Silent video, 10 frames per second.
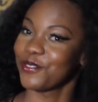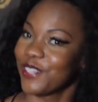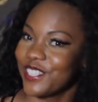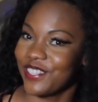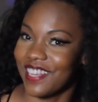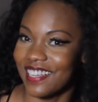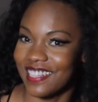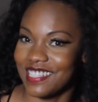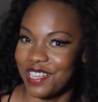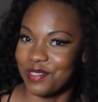What did you think
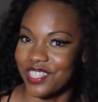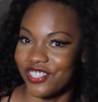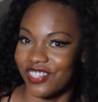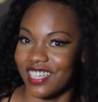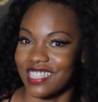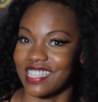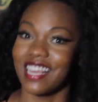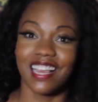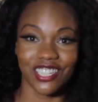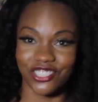of the tips and tricks?
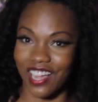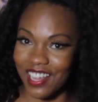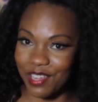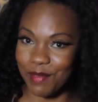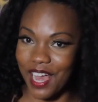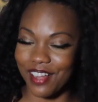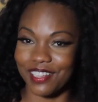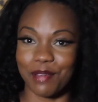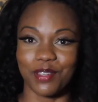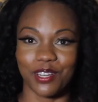Try them
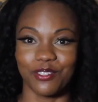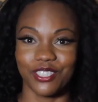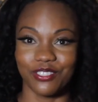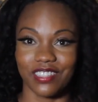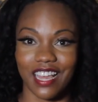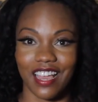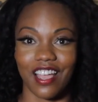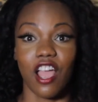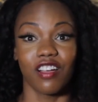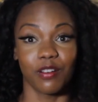out. Let me know what you
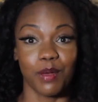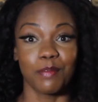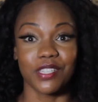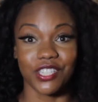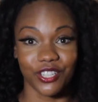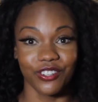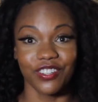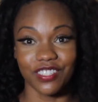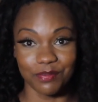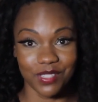think. Remember,
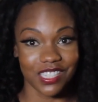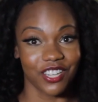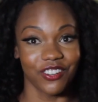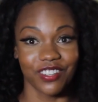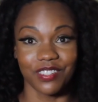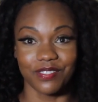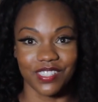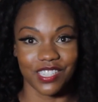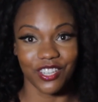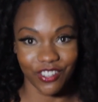secure
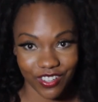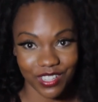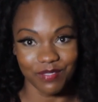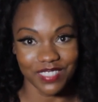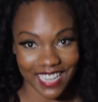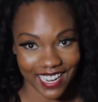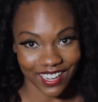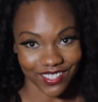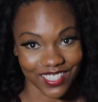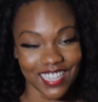them
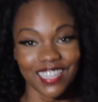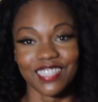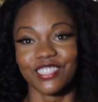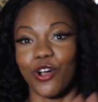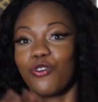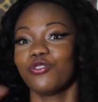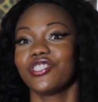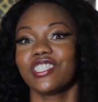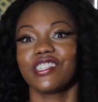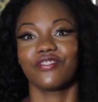down.
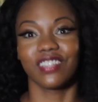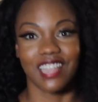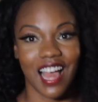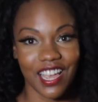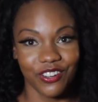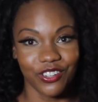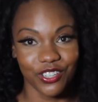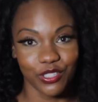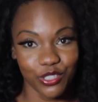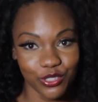Don't just rely
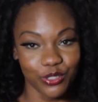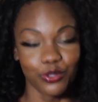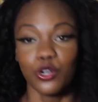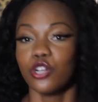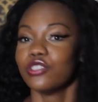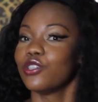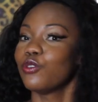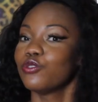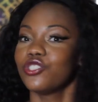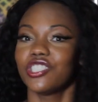on glue.
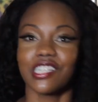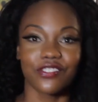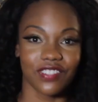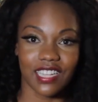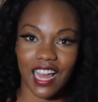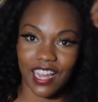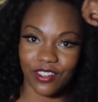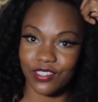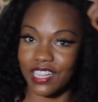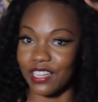Don't just
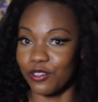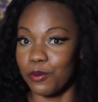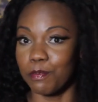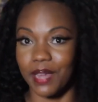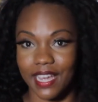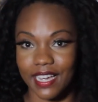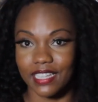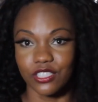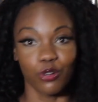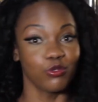rely on that little
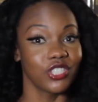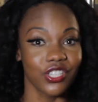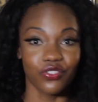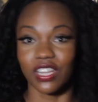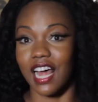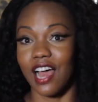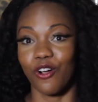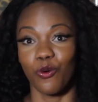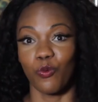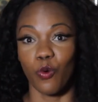band. Don't just
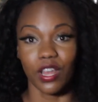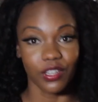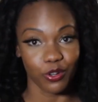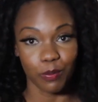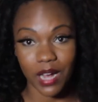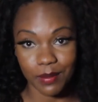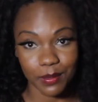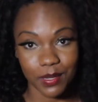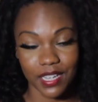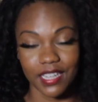rely on one little
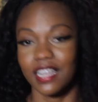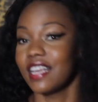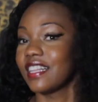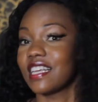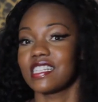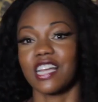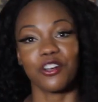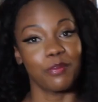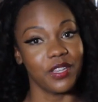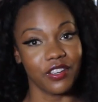bobby pin. That's
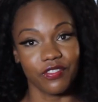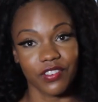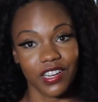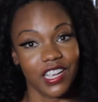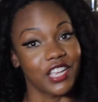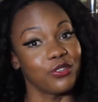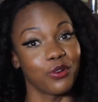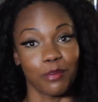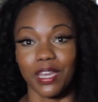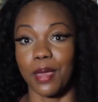not going to be your friend, and
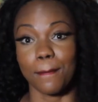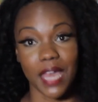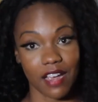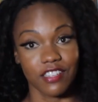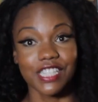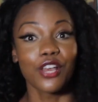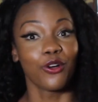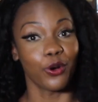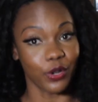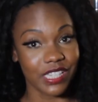you're going to be embarrassed
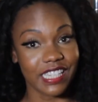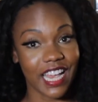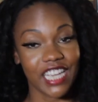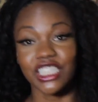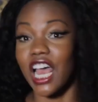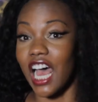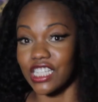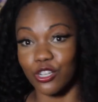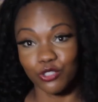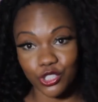on stage.
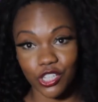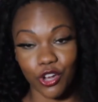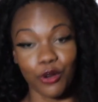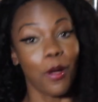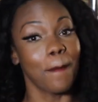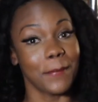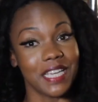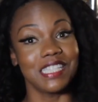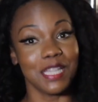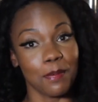I told you so.
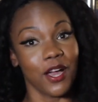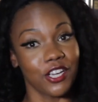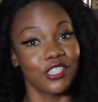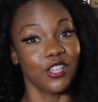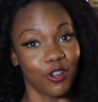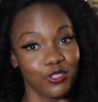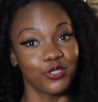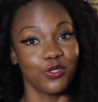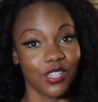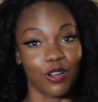PC parents
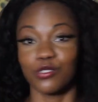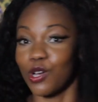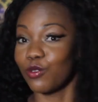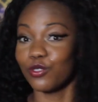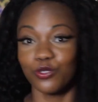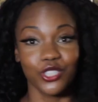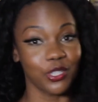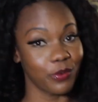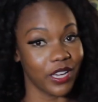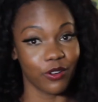told you so. Don't lose
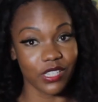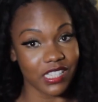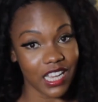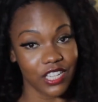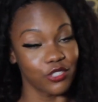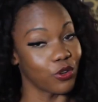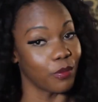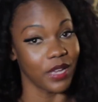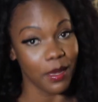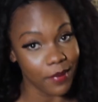your wig on stage. You're
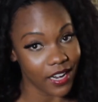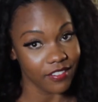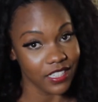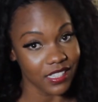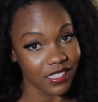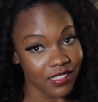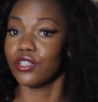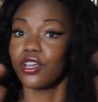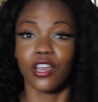going to be embarrassed.